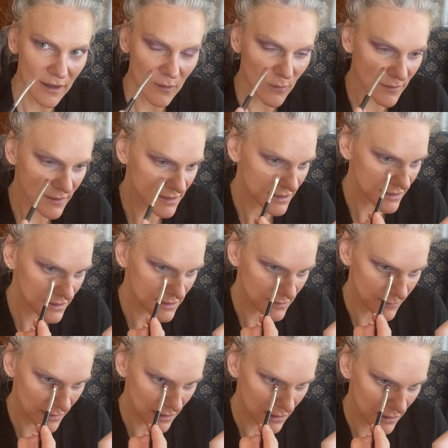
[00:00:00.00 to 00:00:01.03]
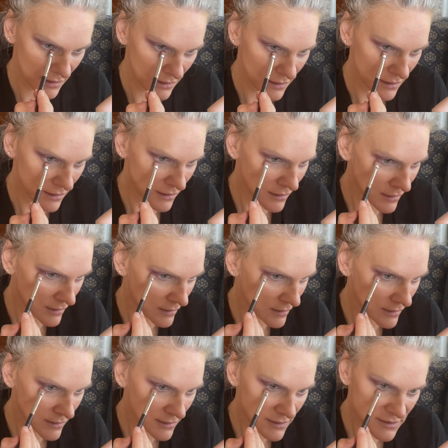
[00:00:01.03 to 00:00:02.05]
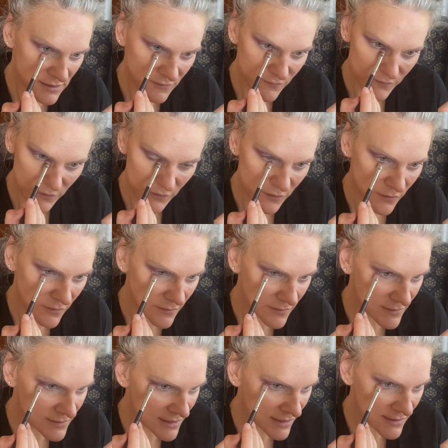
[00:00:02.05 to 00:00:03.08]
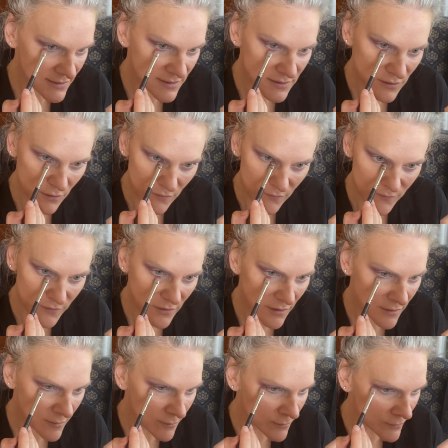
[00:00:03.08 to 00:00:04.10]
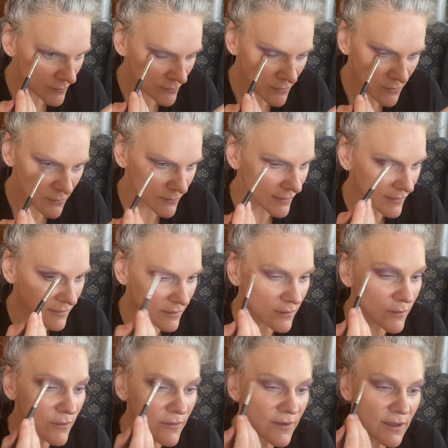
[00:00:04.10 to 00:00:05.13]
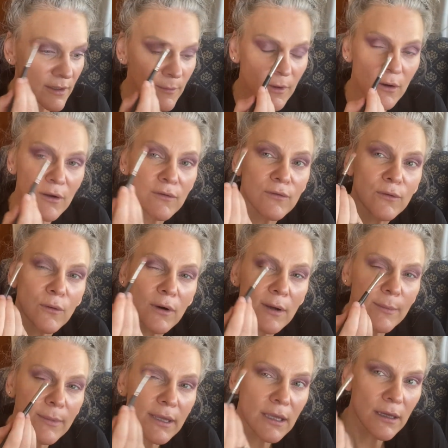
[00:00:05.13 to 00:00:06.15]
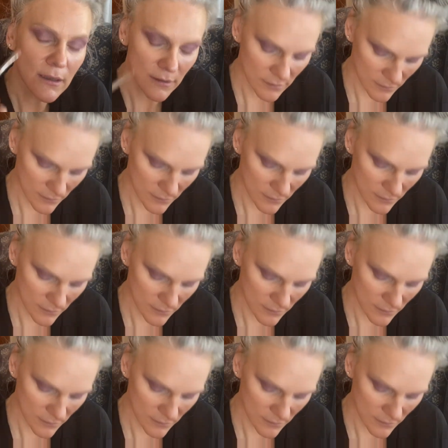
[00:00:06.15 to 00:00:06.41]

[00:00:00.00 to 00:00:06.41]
I want it to be diffused and soft, kind of mirroring the look that I'm going for up here.